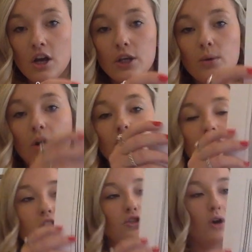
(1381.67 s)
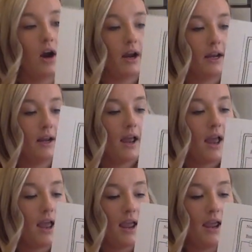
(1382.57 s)
you are just drawing
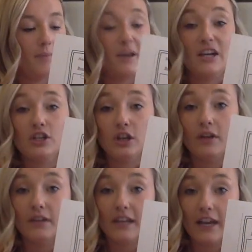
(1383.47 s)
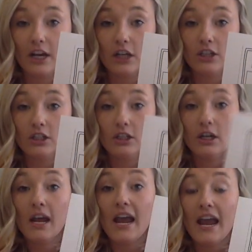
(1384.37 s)
a picture of a character
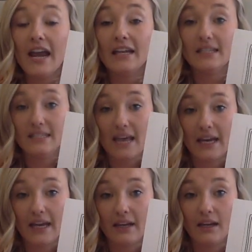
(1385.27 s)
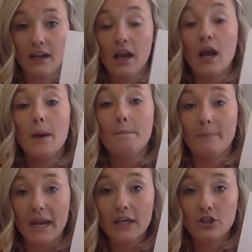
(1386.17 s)
and a setting.
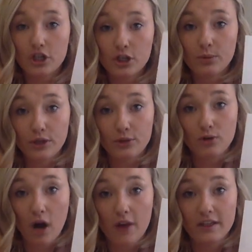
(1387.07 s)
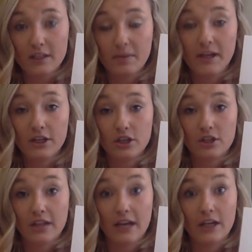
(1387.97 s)
Make sure when you draw these
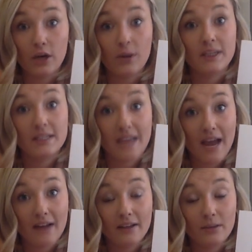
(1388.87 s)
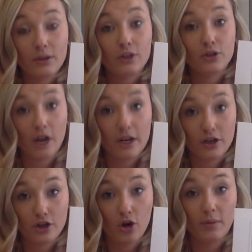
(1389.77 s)
pictures that I know exactly what you're trying
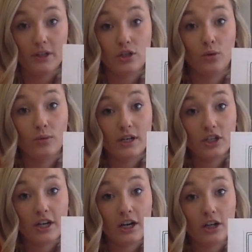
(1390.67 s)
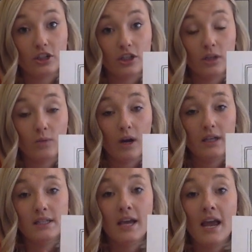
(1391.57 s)
to show me. So which character it
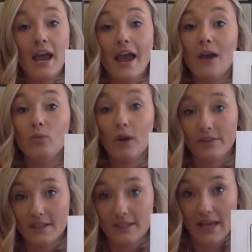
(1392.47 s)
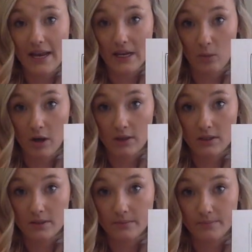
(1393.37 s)
was and what the setting
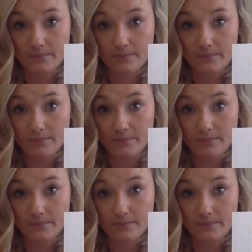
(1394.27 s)
was.